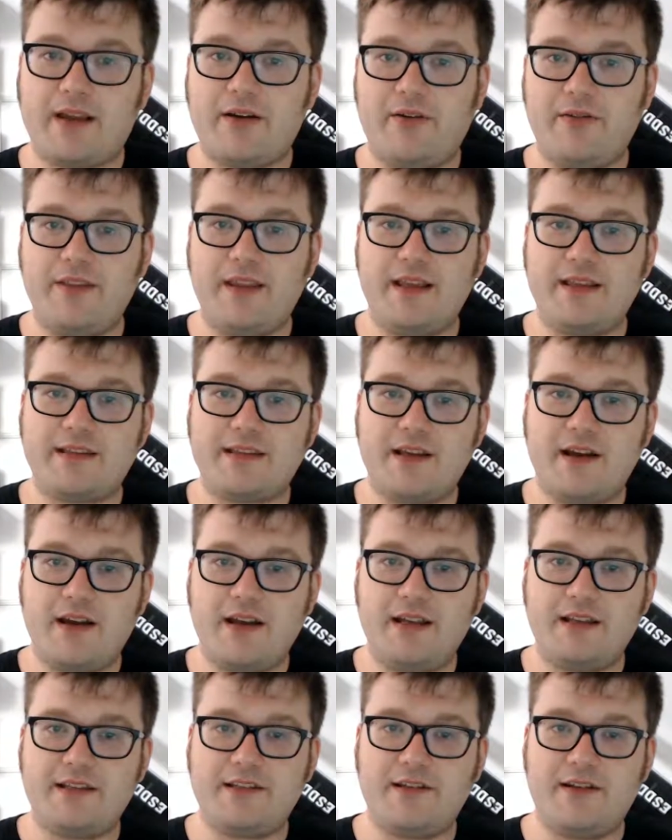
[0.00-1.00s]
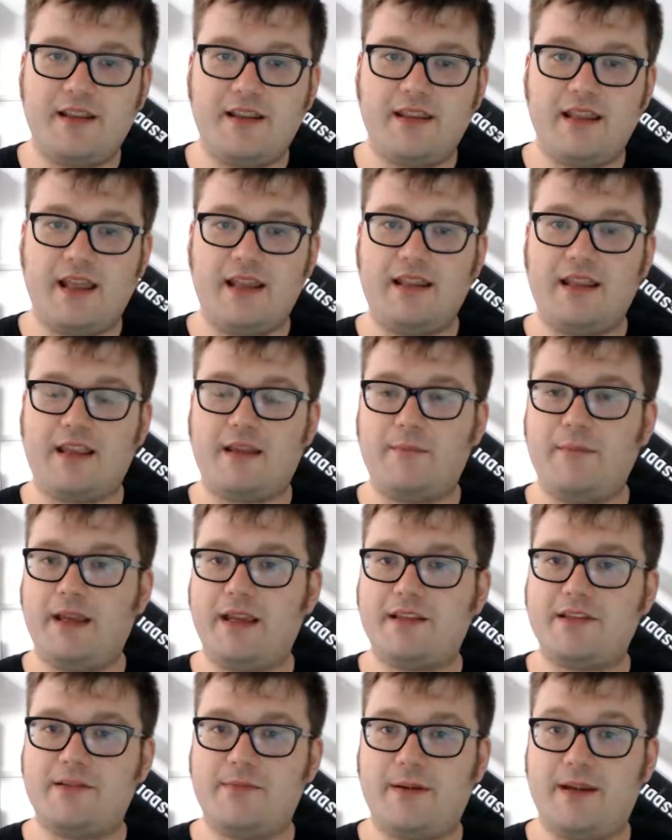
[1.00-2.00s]
on their side so that then they can make
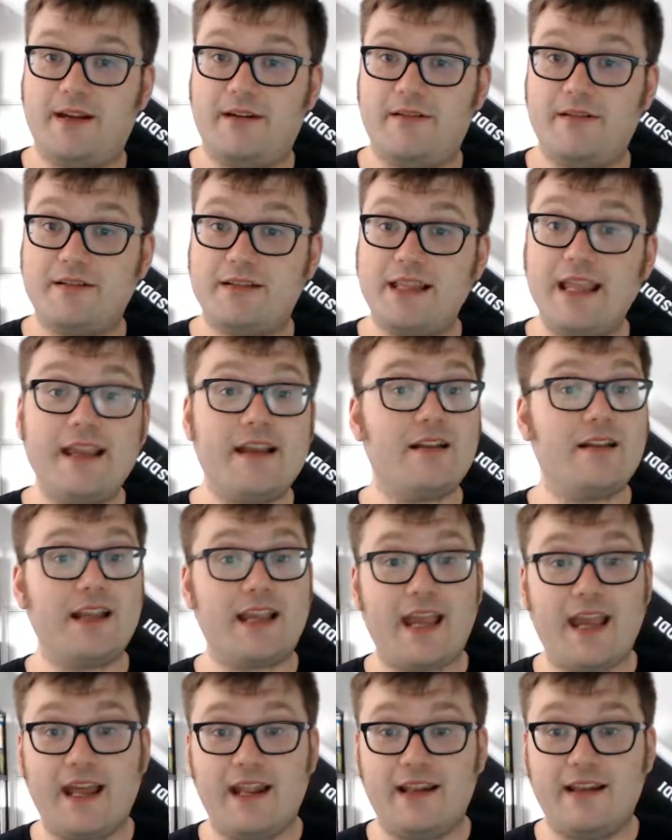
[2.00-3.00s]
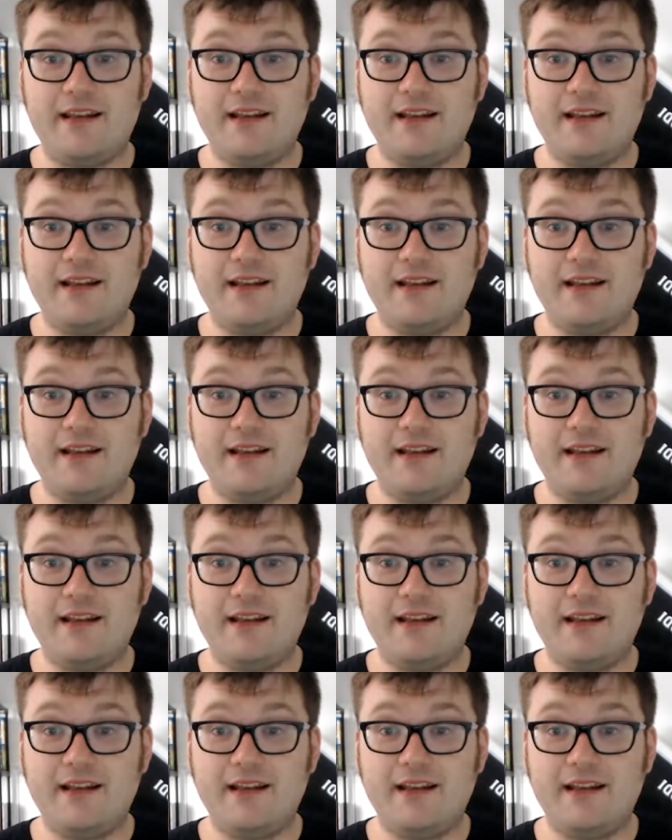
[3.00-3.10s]
superheroes legal again.